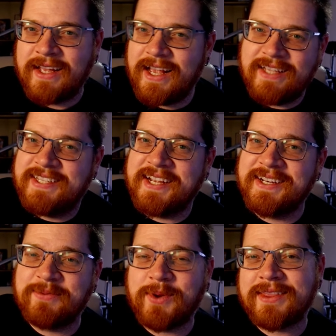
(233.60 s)

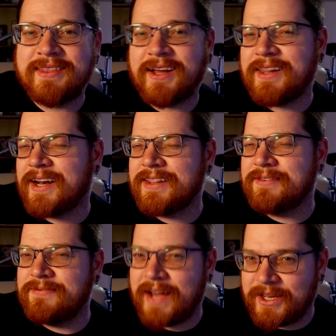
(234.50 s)
isn't what a lot of the
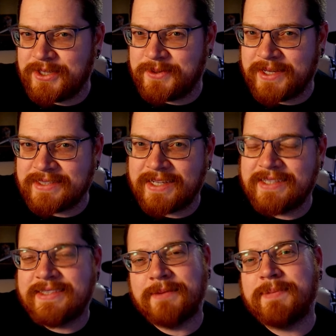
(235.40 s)
value is. It
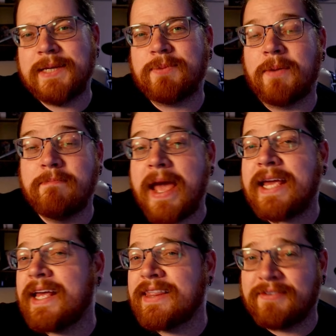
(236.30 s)
is the people
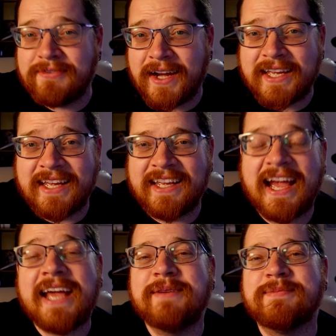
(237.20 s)
making the fucking
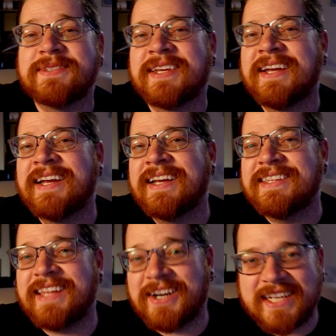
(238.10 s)
games
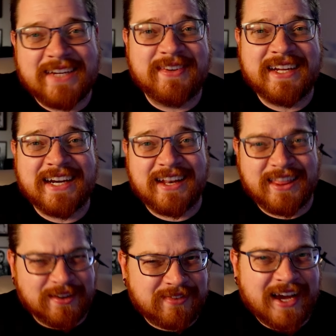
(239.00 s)
that are giving it
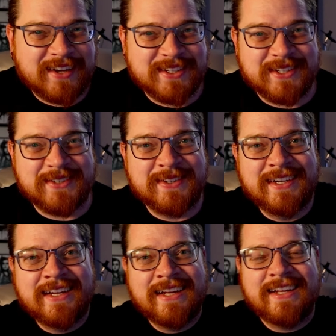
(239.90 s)
the value.
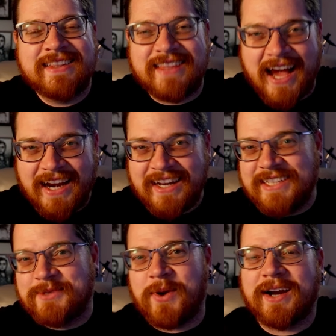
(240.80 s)
That
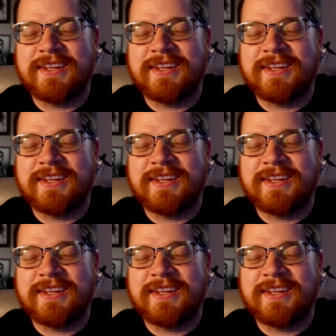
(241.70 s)
is where